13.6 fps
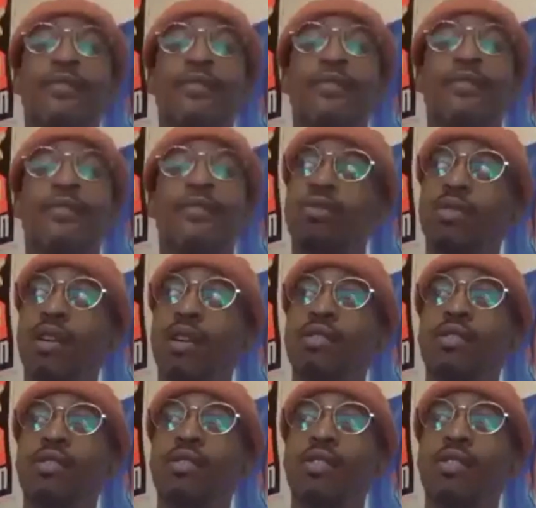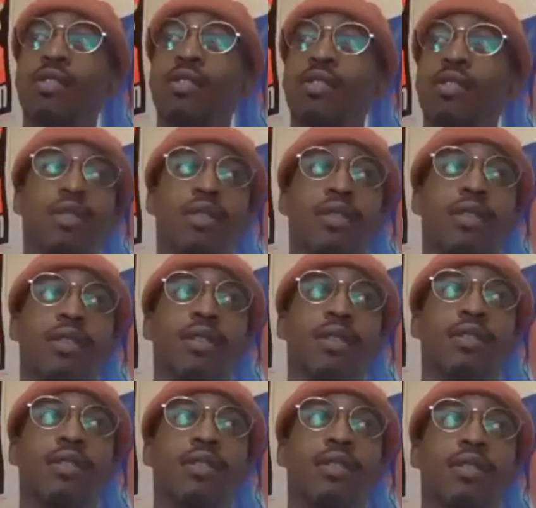2, that's a good one.
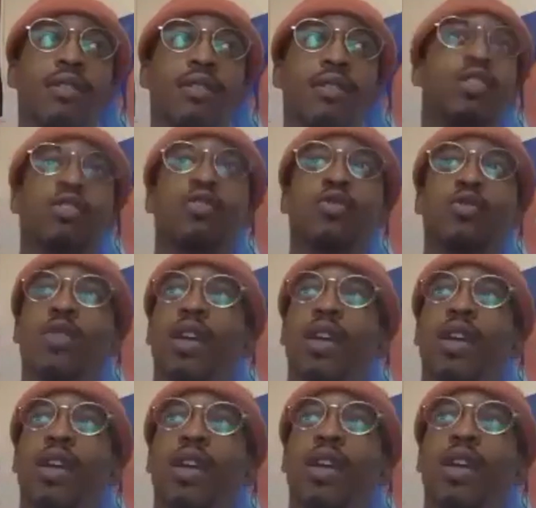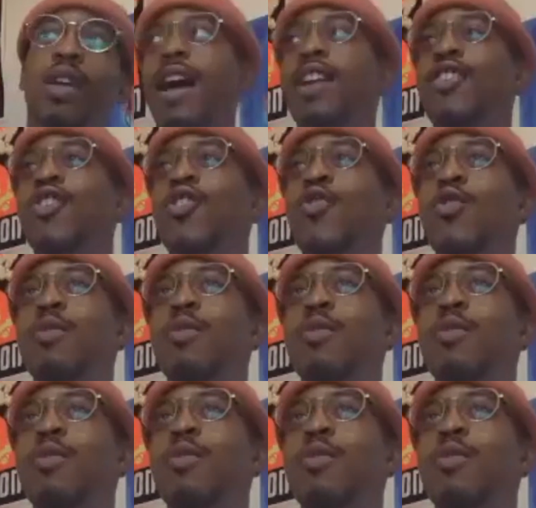So that's one of the two. And then like a newer movie,